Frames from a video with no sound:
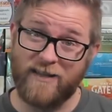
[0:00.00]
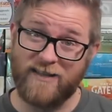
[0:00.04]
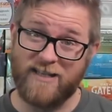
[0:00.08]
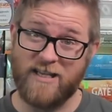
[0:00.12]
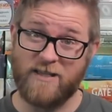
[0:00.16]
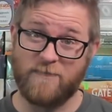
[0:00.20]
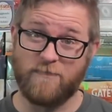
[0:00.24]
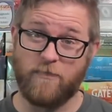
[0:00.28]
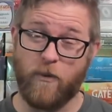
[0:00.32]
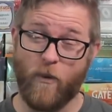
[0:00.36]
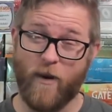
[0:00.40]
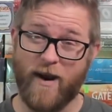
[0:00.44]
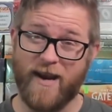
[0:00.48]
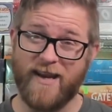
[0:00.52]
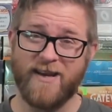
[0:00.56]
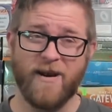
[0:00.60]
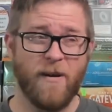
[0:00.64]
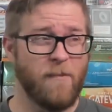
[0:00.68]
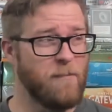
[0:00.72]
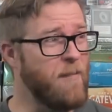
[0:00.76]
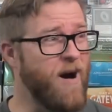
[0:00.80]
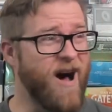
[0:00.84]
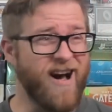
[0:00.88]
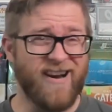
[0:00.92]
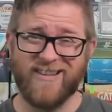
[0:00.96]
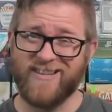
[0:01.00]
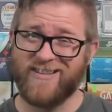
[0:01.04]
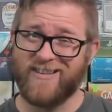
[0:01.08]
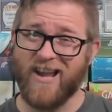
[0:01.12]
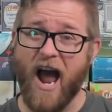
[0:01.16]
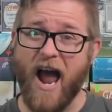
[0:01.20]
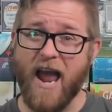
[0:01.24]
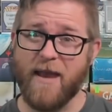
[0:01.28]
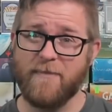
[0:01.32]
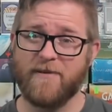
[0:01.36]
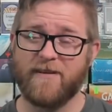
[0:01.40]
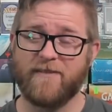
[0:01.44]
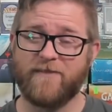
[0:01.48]
at this point. Mox
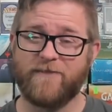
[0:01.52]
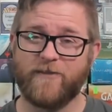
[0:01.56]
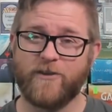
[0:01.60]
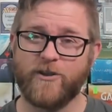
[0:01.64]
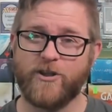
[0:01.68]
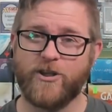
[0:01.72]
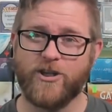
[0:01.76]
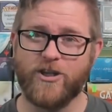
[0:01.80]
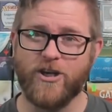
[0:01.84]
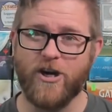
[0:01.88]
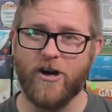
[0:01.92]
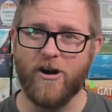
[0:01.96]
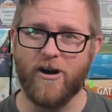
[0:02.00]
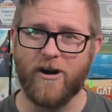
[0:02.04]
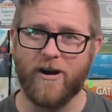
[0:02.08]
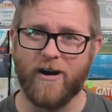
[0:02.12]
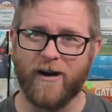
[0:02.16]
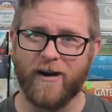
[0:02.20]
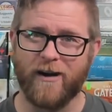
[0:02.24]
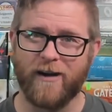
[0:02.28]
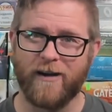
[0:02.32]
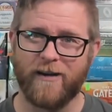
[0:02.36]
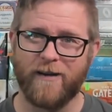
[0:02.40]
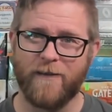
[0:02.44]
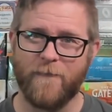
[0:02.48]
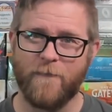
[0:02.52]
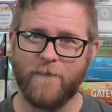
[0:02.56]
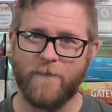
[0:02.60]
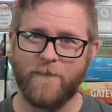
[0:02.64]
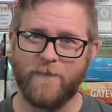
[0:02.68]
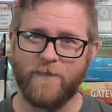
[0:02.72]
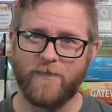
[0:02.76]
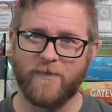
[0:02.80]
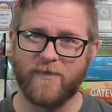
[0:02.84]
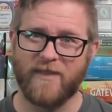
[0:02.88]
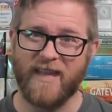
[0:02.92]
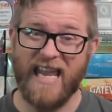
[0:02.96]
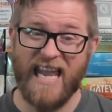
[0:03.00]
Diamond for sure.
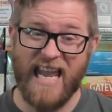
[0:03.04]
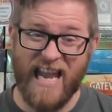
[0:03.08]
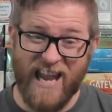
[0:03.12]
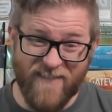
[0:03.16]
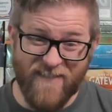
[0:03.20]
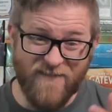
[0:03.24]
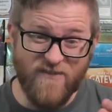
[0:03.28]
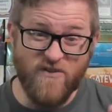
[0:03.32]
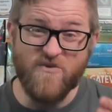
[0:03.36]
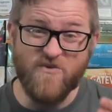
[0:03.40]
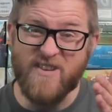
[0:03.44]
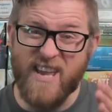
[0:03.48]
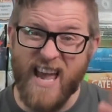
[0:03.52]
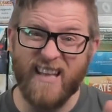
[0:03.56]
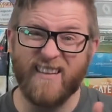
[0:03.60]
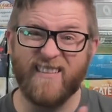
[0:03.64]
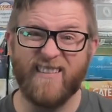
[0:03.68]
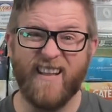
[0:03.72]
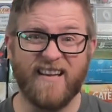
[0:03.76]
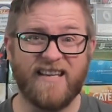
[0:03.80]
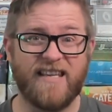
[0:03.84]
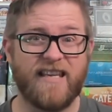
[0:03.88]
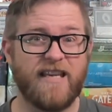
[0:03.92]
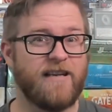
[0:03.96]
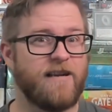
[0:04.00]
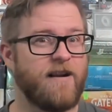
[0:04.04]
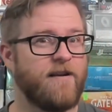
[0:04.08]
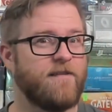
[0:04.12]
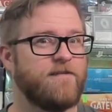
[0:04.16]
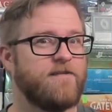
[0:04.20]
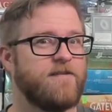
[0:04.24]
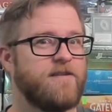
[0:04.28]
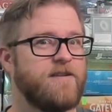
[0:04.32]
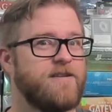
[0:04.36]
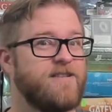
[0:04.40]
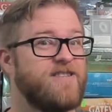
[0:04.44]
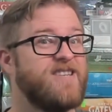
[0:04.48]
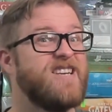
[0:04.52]
If you get lucky enough
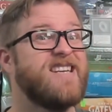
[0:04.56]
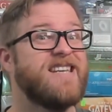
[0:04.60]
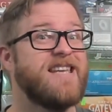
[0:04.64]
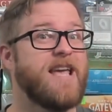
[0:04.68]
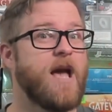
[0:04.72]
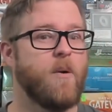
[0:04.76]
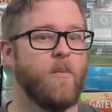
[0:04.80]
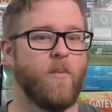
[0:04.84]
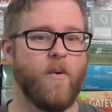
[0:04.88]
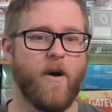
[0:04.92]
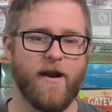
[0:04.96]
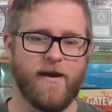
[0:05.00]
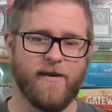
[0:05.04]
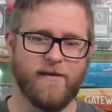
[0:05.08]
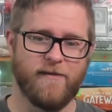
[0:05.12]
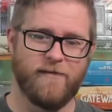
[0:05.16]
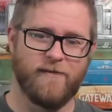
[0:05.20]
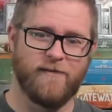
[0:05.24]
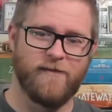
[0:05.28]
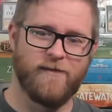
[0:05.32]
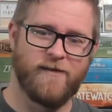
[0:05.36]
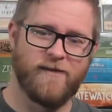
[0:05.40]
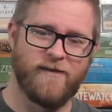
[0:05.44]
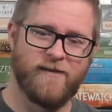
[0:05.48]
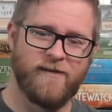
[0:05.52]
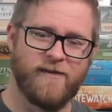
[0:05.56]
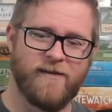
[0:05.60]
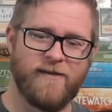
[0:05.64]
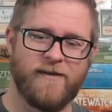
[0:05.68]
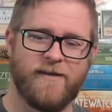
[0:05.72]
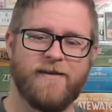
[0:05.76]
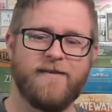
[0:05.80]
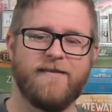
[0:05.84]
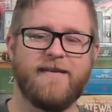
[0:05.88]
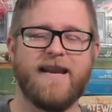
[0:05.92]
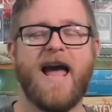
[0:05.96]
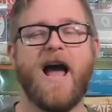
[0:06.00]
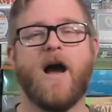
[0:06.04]
to get one.
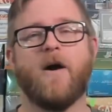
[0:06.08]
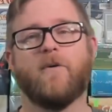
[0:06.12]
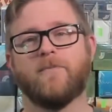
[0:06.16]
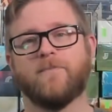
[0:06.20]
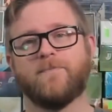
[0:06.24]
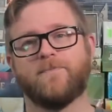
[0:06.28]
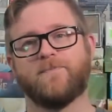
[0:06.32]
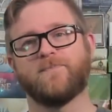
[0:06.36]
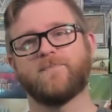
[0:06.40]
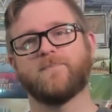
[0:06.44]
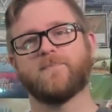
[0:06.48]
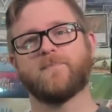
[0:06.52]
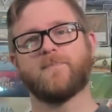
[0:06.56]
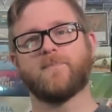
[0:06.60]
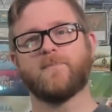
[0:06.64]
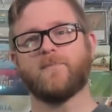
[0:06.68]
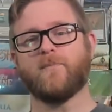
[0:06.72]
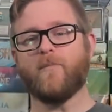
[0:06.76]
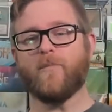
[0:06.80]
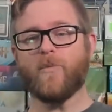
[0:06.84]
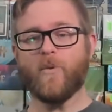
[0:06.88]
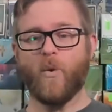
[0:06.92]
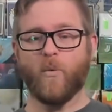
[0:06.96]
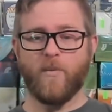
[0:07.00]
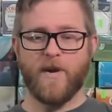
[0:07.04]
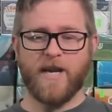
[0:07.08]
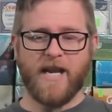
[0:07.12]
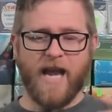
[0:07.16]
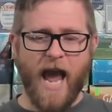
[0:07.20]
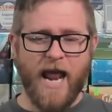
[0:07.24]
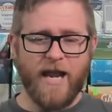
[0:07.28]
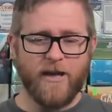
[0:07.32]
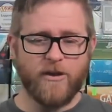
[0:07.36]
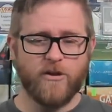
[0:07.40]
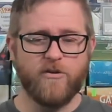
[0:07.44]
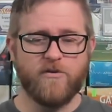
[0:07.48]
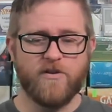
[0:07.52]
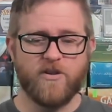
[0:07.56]
Now, we kind
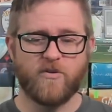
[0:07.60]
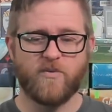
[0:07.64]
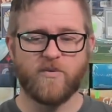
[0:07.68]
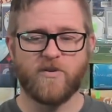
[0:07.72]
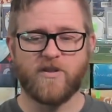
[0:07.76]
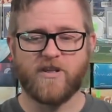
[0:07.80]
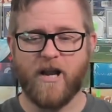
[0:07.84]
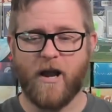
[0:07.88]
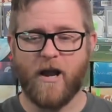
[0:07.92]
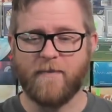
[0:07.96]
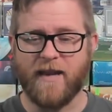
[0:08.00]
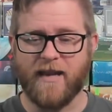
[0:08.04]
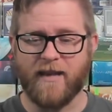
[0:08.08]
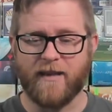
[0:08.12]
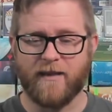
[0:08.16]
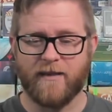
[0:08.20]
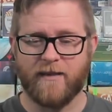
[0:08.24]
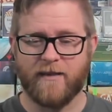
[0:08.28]
of knew this was coming